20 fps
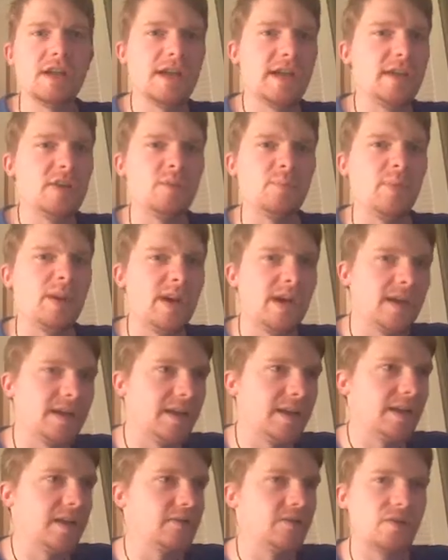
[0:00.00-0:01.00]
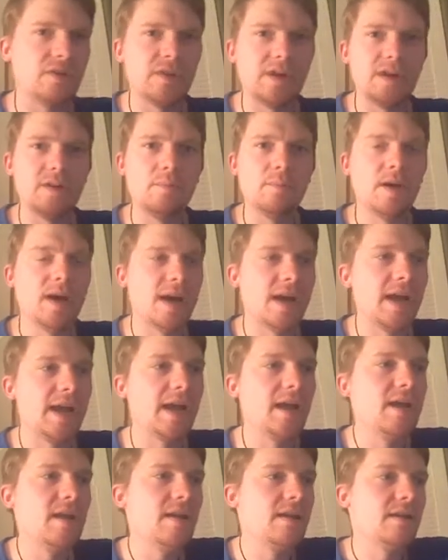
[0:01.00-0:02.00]
designed or pioneered or created
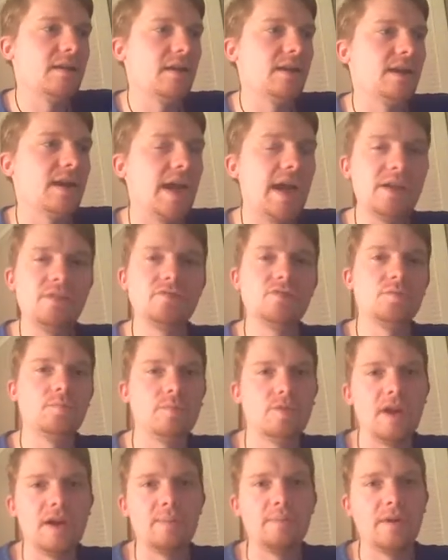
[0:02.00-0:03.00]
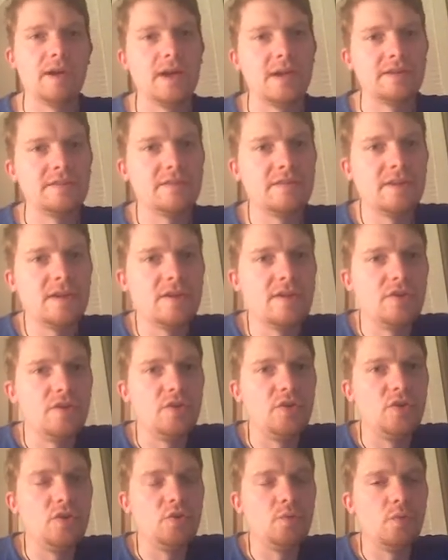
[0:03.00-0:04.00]
by Andrew Breitbart,
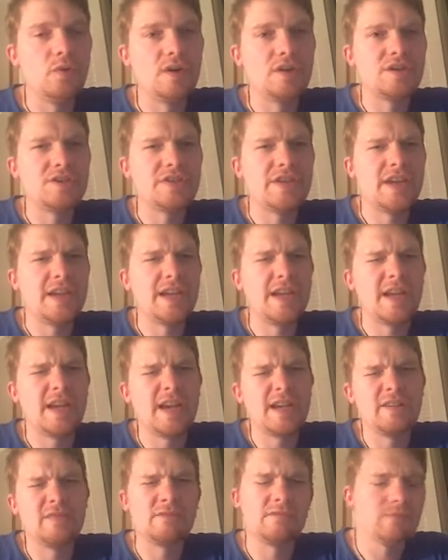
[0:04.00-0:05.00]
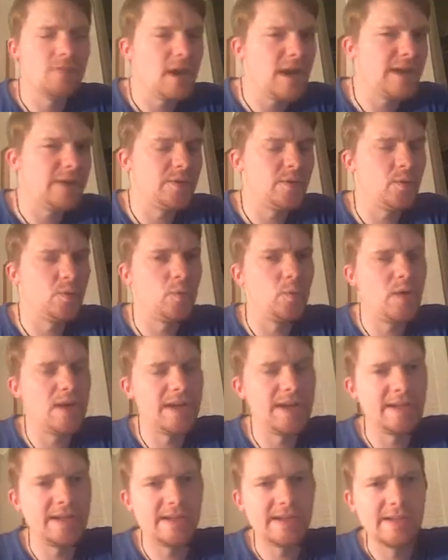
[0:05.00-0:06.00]
who was a kind of
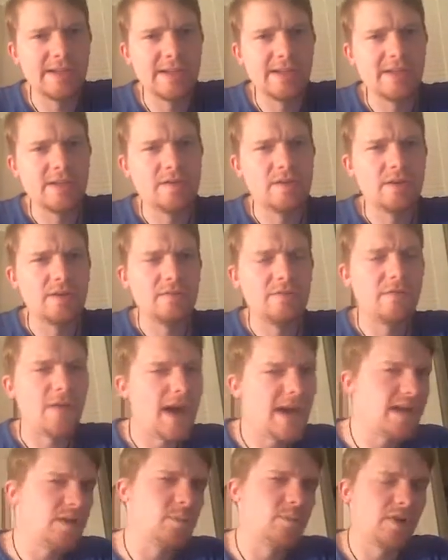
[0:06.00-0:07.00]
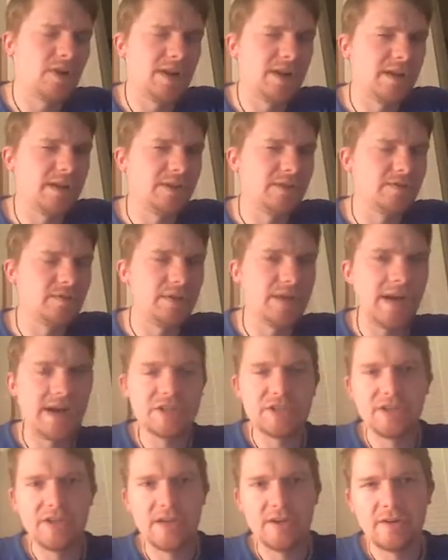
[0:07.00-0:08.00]
right-wing firebrand
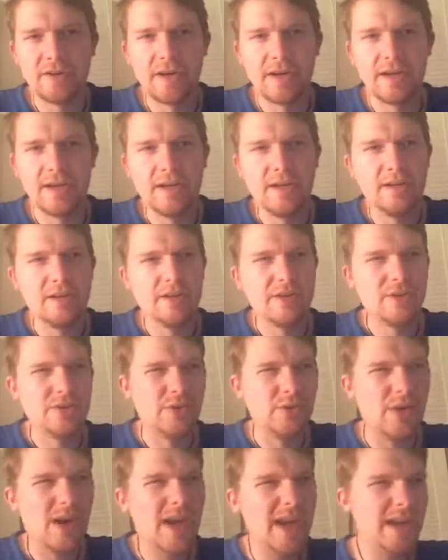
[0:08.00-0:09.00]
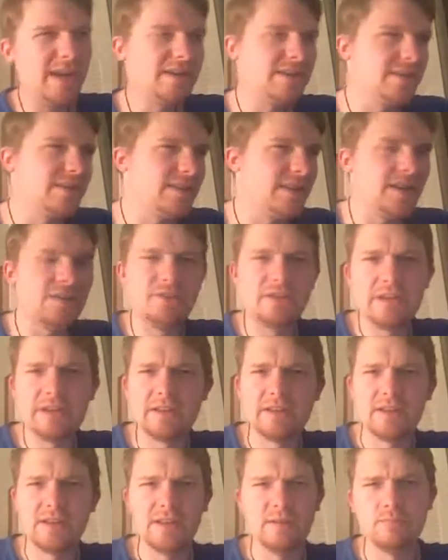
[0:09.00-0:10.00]
reactionary who hated
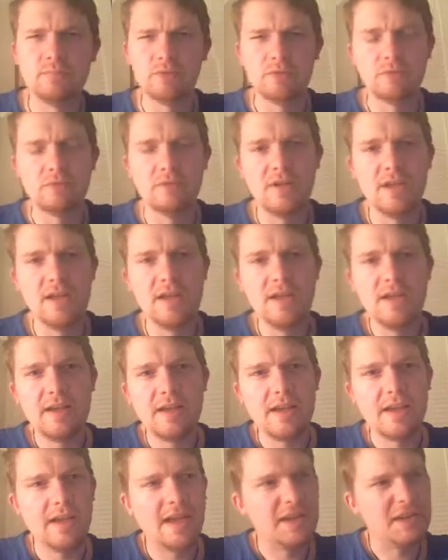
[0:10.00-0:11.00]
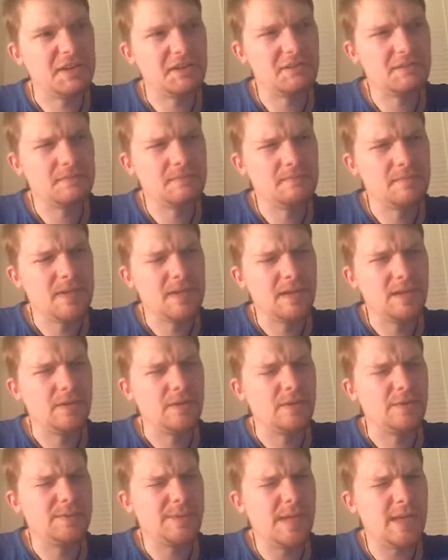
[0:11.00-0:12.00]
everything liberal. And,
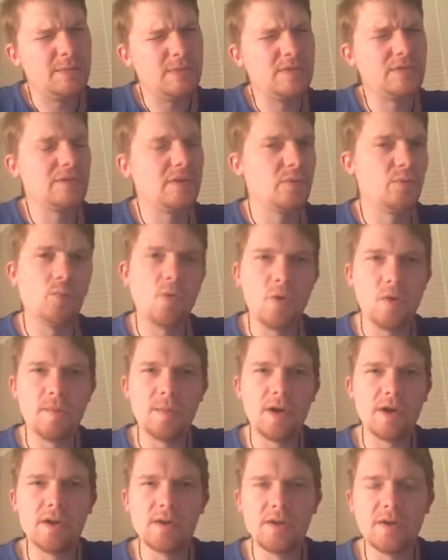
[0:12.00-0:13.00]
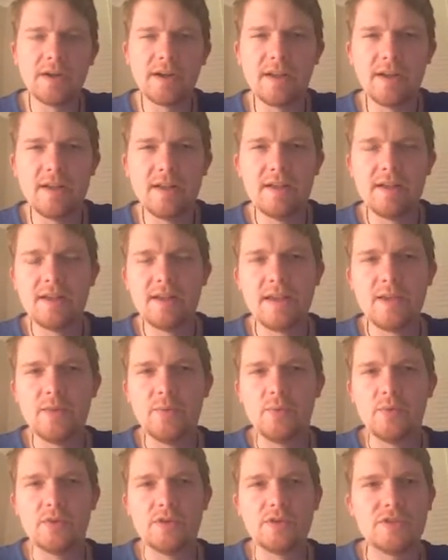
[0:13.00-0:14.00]
you know, he was very warmongering.
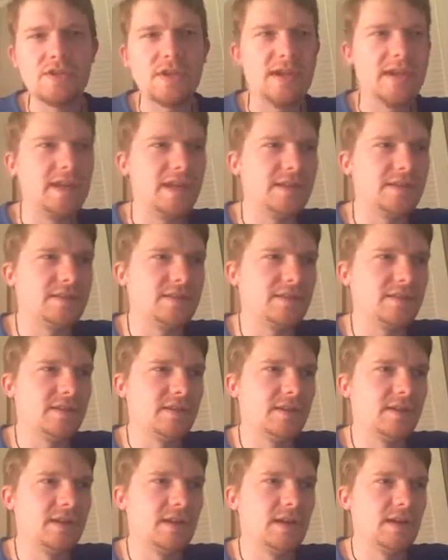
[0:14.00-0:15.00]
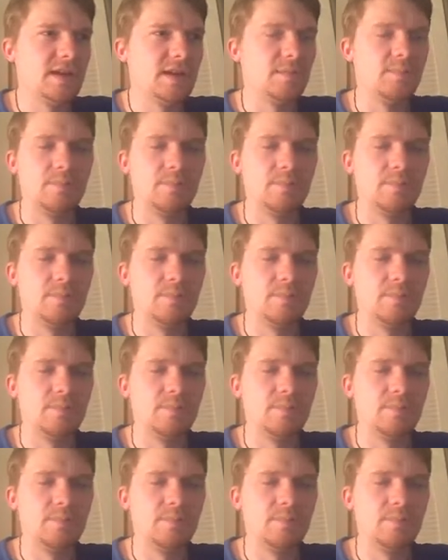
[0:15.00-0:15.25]
He was against